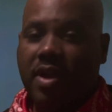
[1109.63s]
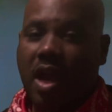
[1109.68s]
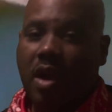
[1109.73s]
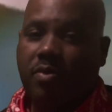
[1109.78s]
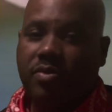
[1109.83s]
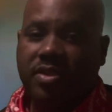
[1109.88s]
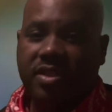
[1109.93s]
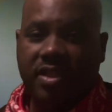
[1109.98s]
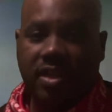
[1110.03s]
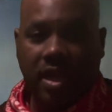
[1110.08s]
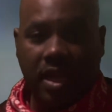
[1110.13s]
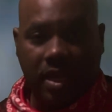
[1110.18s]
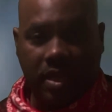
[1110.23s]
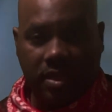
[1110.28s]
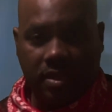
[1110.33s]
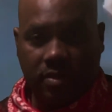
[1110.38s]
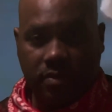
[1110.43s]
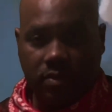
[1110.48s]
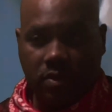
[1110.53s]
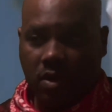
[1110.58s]
hours a day.
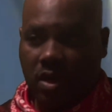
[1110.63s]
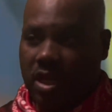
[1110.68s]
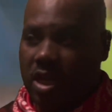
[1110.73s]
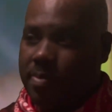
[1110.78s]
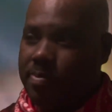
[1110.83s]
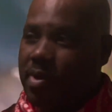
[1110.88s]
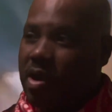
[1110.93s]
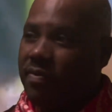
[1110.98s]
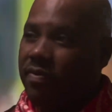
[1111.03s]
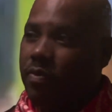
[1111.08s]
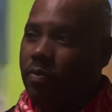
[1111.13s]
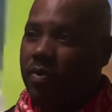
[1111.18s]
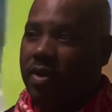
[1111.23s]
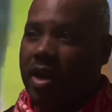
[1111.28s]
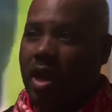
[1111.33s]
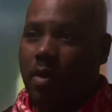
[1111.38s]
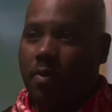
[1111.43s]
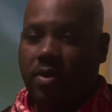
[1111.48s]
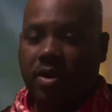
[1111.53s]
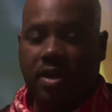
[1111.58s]
You only come out for 1
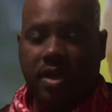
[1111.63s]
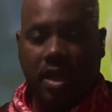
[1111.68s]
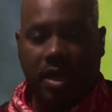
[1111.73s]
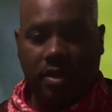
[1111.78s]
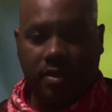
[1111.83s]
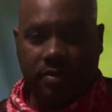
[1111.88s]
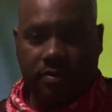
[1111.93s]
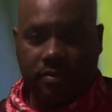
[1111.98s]
hour a day.